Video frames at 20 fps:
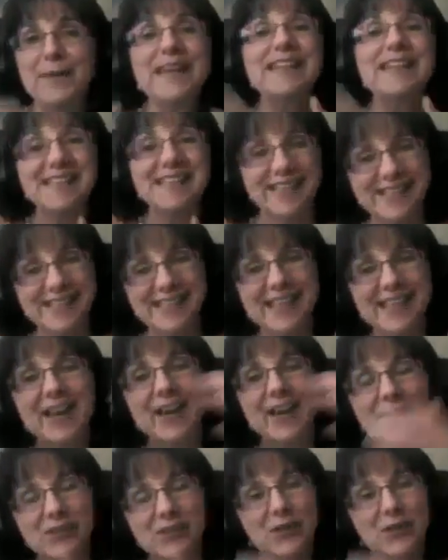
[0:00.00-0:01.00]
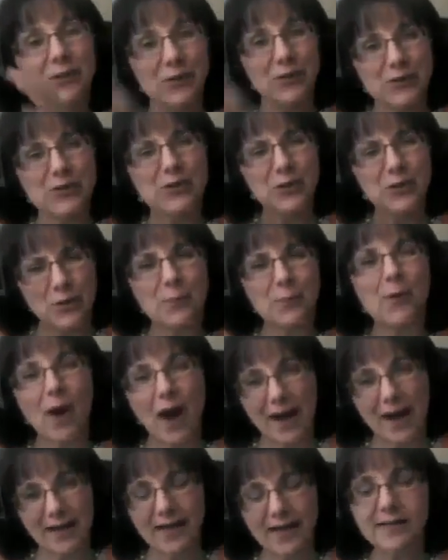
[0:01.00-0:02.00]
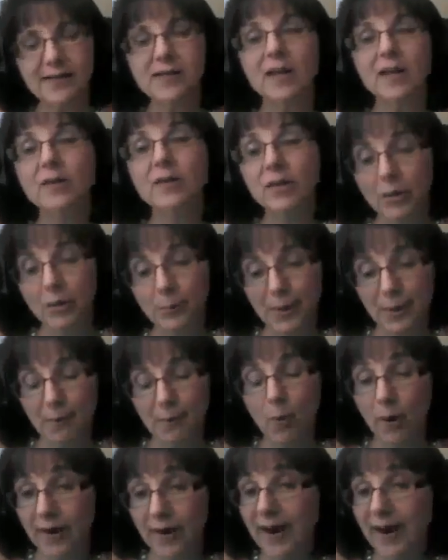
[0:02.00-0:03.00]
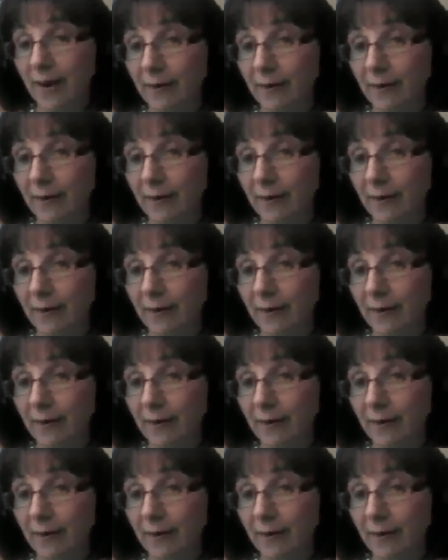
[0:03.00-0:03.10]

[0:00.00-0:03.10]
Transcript: pieces to the process a little bit more